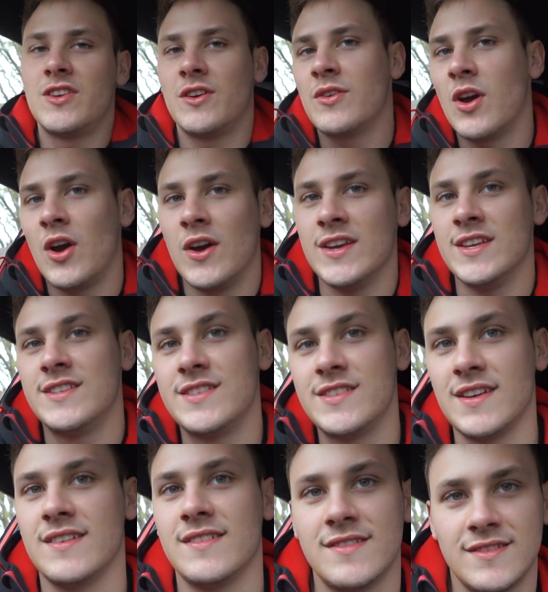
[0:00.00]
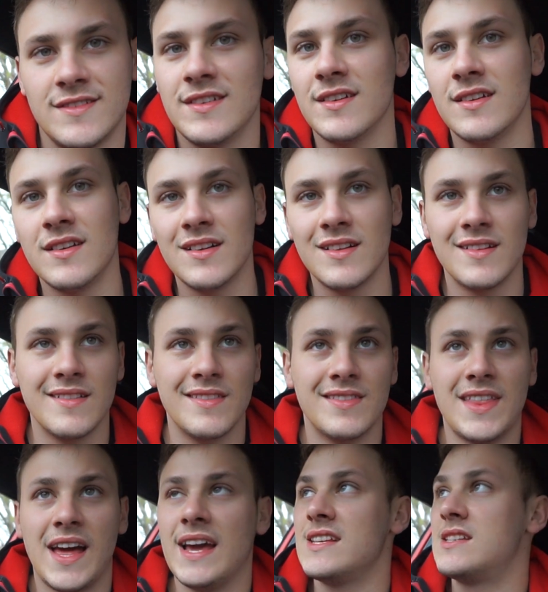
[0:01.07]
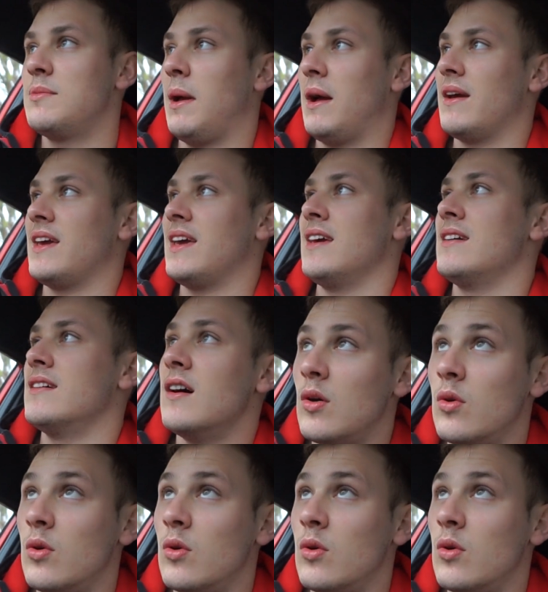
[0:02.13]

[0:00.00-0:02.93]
so guys, that is about it.